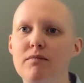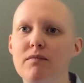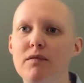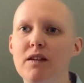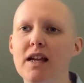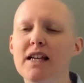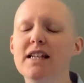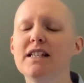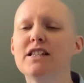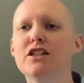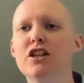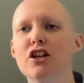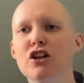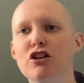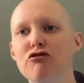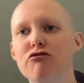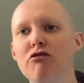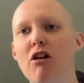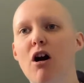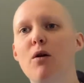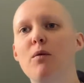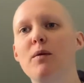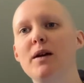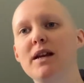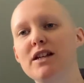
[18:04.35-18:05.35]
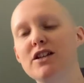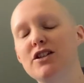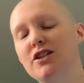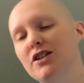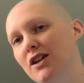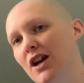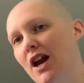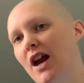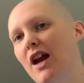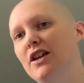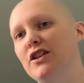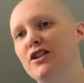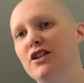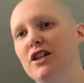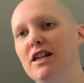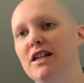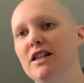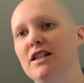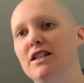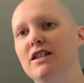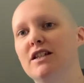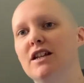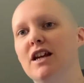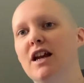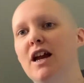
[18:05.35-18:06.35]
is that growing
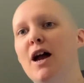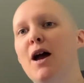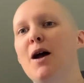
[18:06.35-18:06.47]
churches